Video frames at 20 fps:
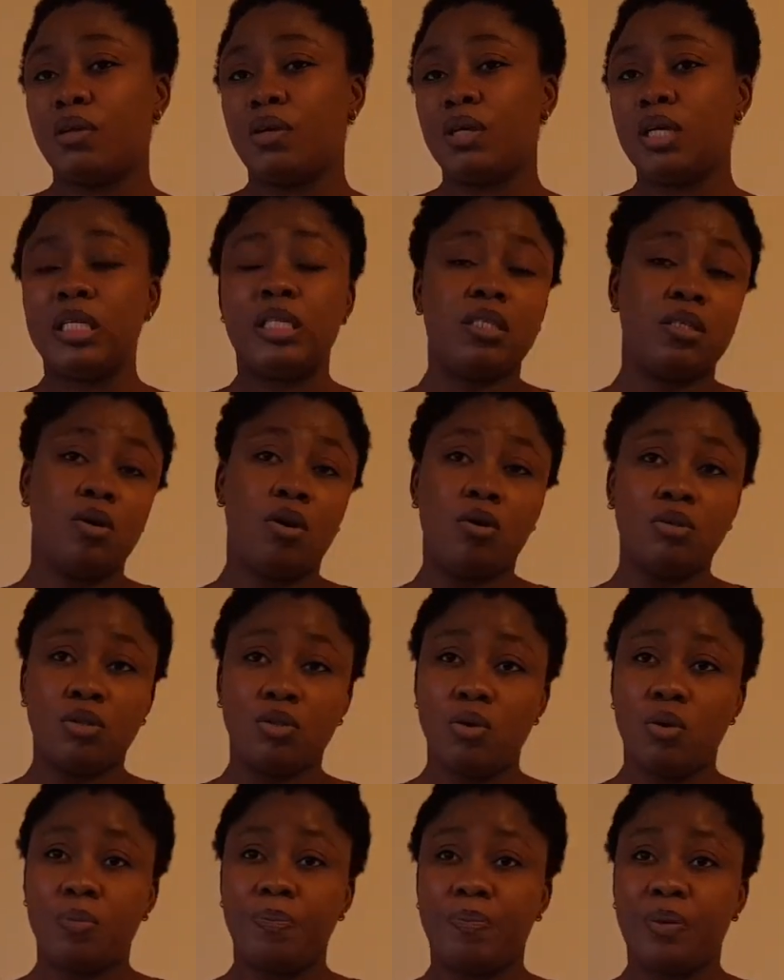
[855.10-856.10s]
it
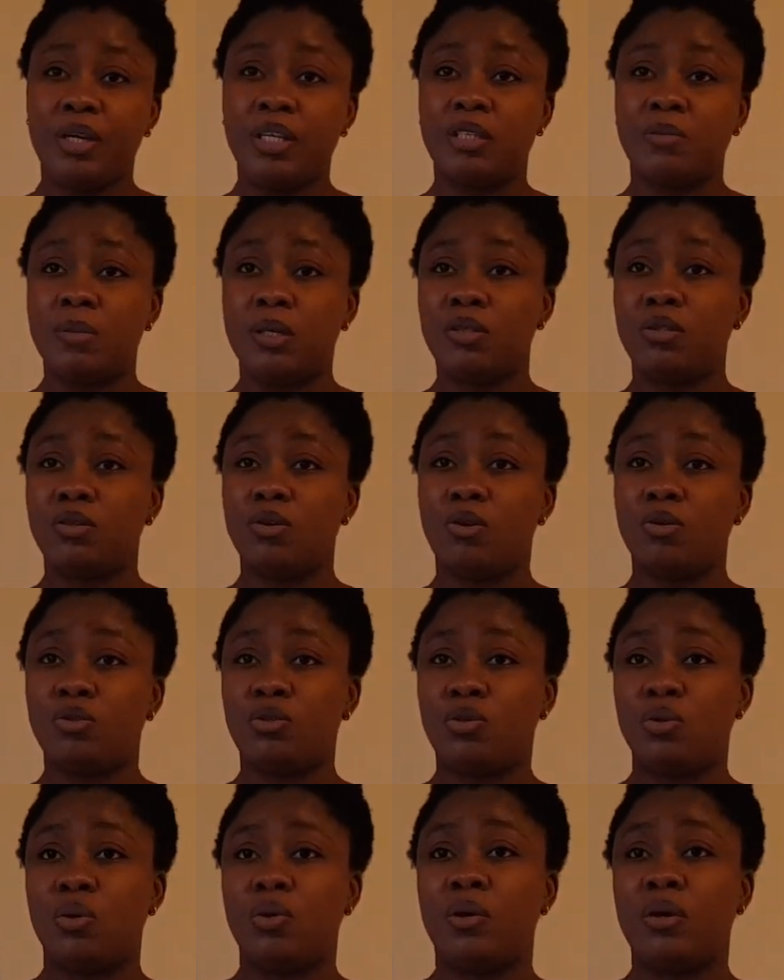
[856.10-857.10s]
also brings me
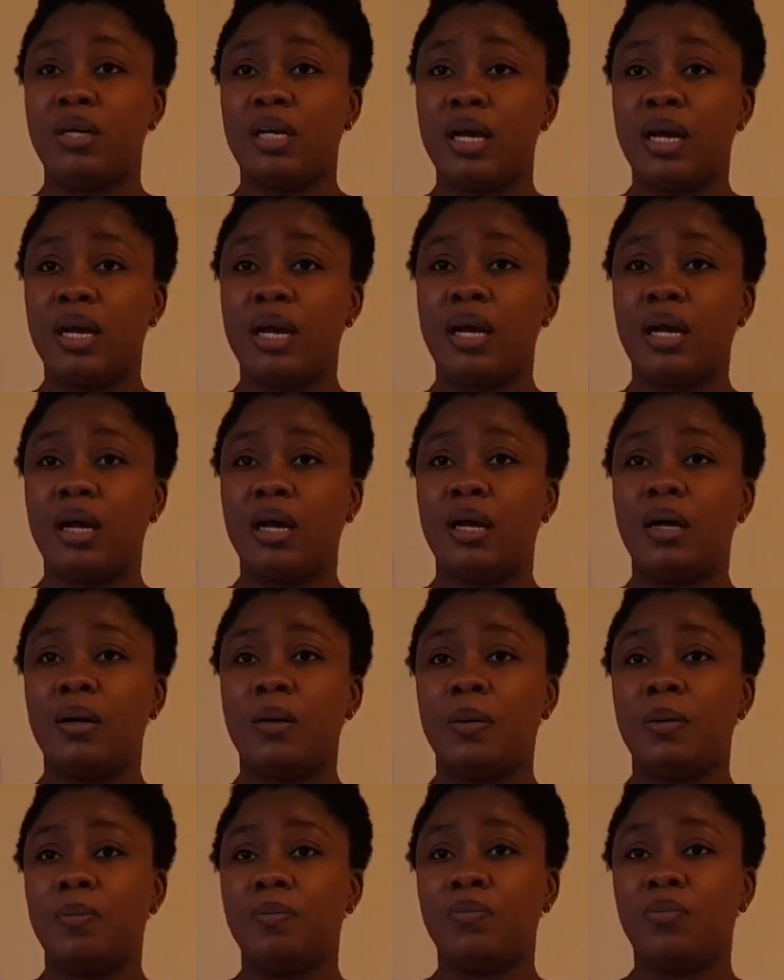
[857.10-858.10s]
to another
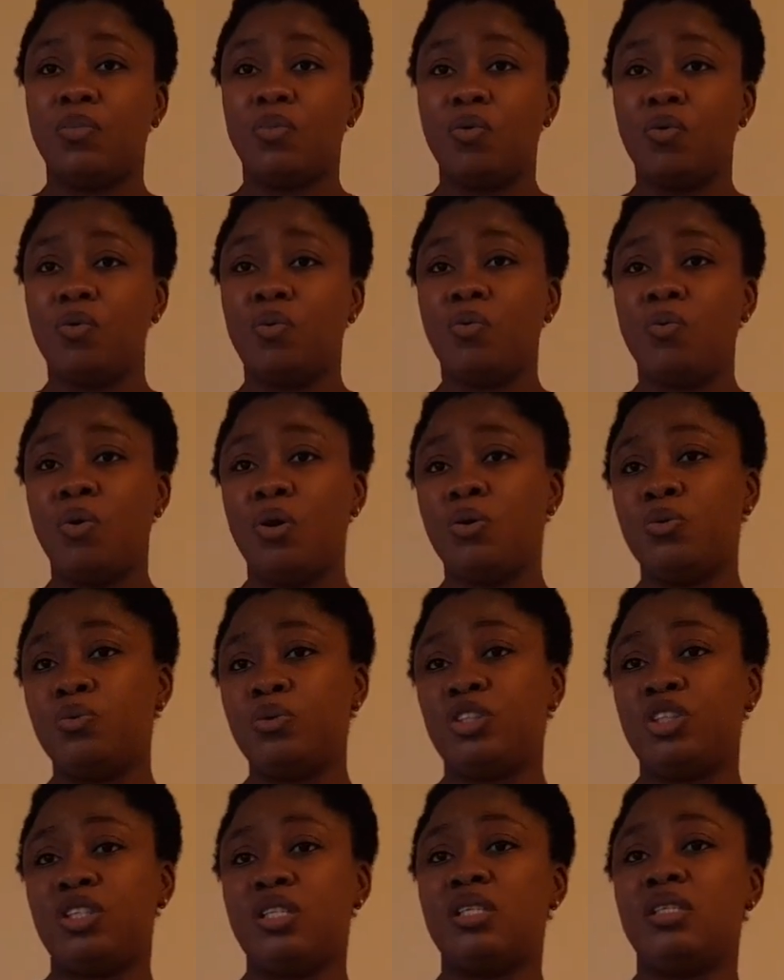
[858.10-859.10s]
one,
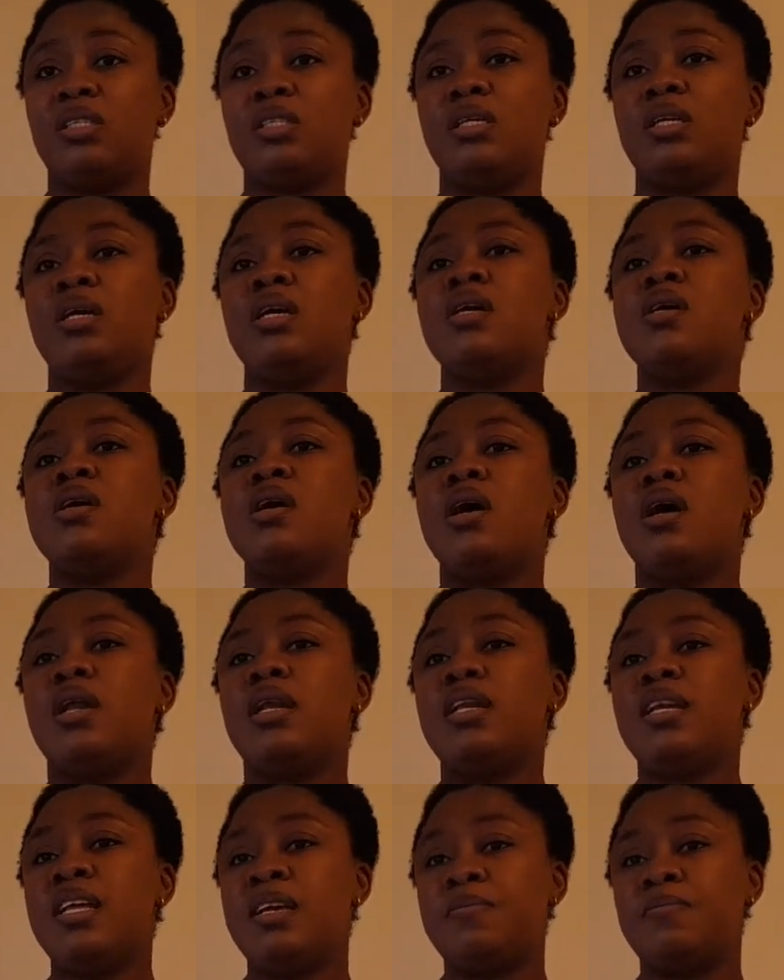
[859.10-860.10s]
which is the
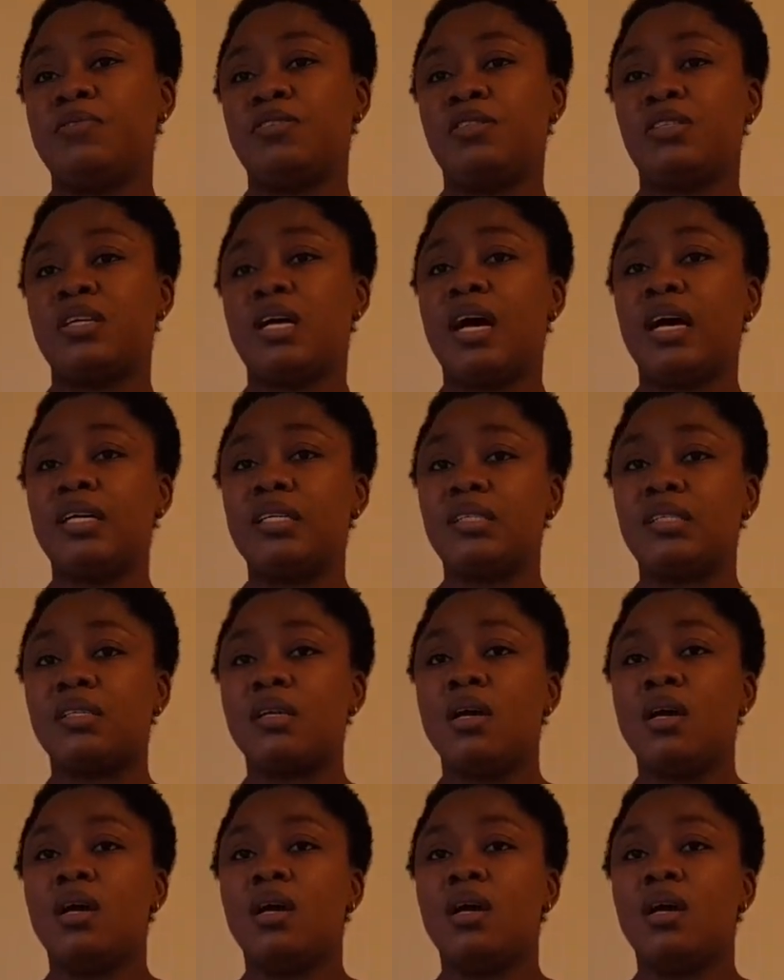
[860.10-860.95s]
lymphocytes.